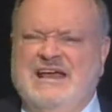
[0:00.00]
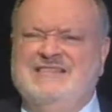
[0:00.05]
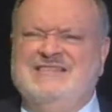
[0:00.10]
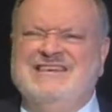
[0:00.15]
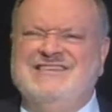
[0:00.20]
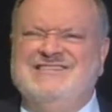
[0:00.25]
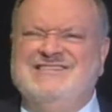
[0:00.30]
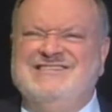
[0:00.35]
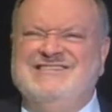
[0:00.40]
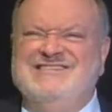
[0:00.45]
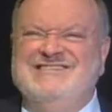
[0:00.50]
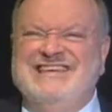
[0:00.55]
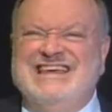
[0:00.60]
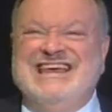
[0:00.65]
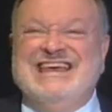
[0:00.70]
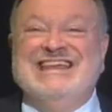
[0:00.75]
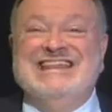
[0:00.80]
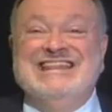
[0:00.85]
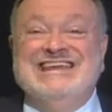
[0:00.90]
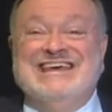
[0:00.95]
This is
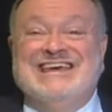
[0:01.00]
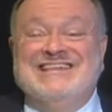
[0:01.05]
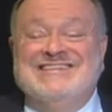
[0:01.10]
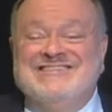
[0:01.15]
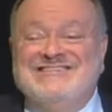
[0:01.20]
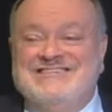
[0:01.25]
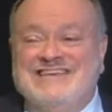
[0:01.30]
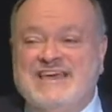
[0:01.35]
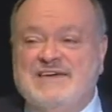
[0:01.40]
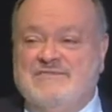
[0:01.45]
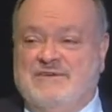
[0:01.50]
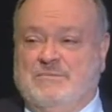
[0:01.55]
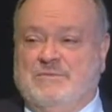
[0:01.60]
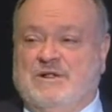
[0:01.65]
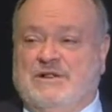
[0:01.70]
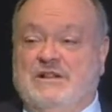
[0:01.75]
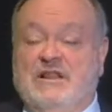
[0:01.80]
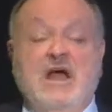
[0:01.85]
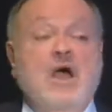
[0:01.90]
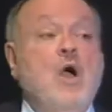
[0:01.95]

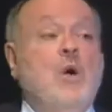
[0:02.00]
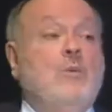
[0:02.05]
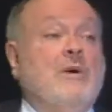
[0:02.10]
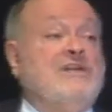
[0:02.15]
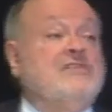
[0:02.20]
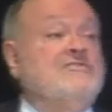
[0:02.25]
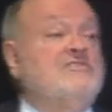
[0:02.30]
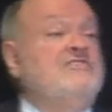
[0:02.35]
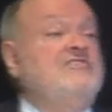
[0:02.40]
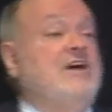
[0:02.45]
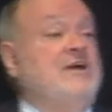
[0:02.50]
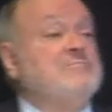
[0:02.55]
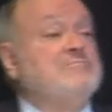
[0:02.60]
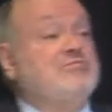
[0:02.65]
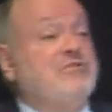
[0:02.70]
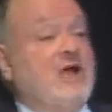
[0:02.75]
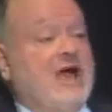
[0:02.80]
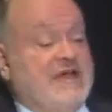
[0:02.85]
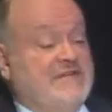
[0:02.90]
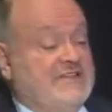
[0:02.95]
inconceivable, whether it's on
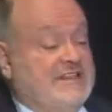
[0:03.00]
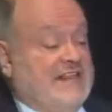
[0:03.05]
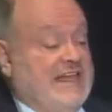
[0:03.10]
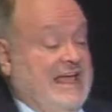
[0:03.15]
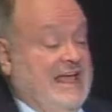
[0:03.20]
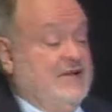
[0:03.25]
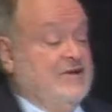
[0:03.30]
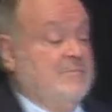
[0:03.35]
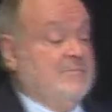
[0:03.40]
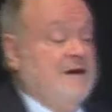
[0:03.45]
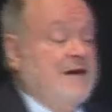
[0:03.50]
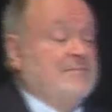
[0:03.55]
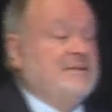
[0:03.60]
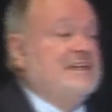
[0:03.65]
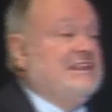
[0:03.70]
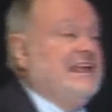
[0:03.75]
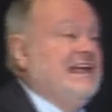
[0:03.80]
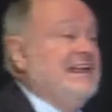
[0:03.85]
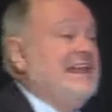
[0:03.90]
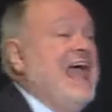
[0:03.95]
private land or
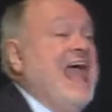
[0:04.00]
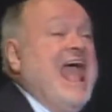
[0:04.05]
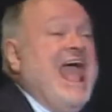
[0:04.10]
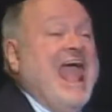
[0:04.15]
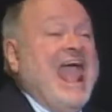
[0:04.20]
public land.